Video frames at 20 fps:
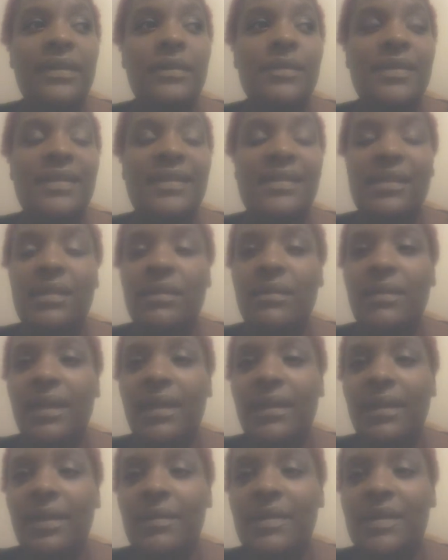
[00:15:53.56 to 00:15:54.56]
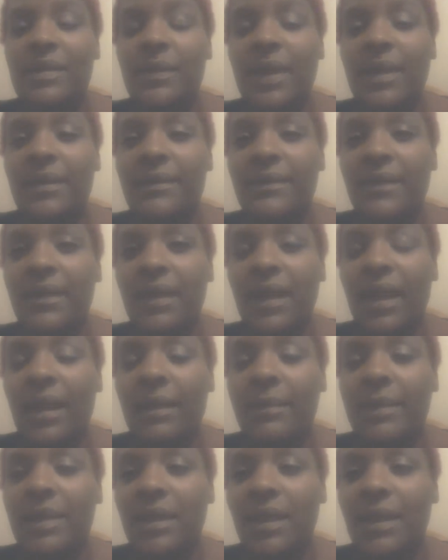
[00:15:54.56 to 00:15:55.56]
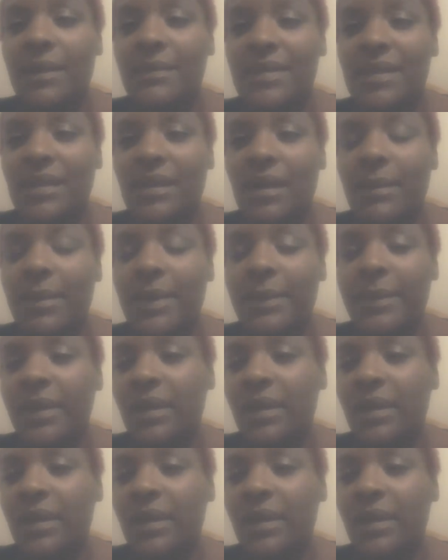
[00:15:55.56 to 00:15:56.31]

he was still there. They was waiting for the ambulance to come and